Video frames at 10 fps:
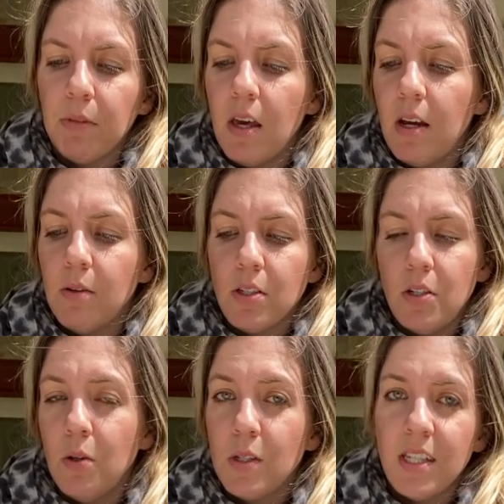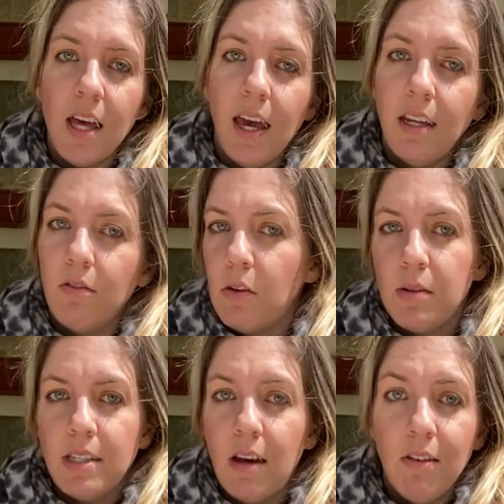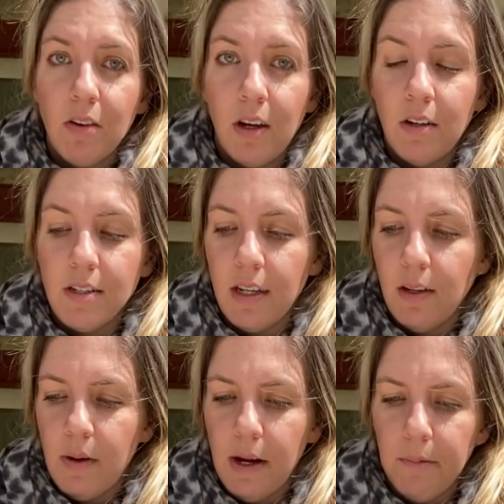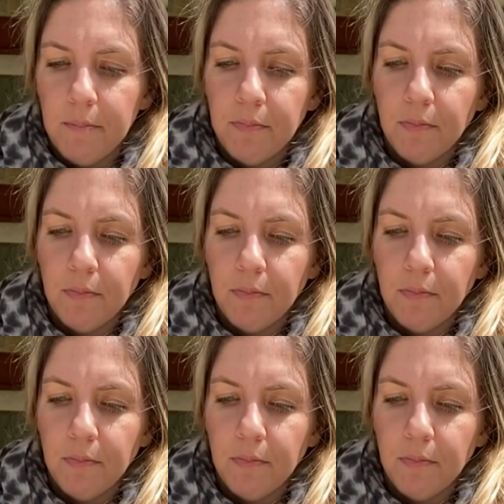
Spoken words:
There was no sign of those 7th graders anywhere.